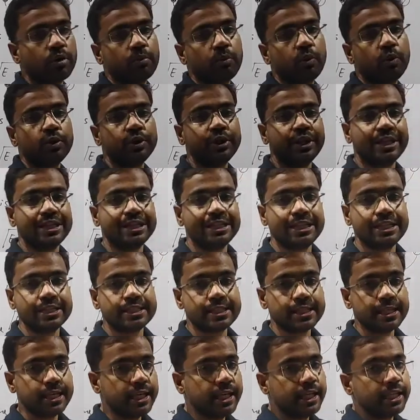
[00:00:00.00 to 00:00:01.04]
more than this,
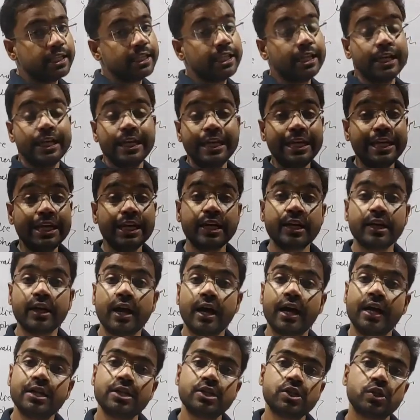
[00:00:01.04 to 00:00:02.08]
then air
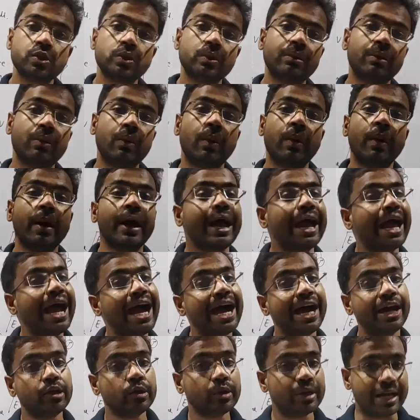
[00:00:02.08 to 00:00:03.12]
also
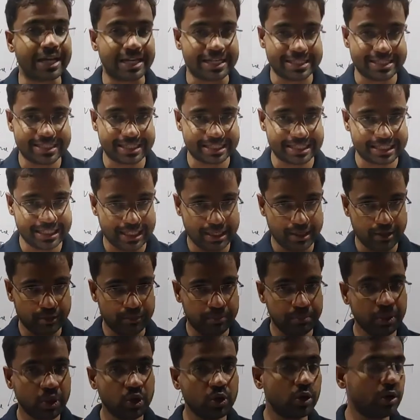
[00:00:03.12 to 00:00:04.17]
ionize,
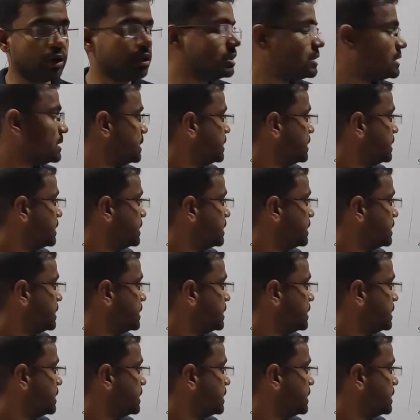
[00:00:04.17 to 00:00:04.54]
because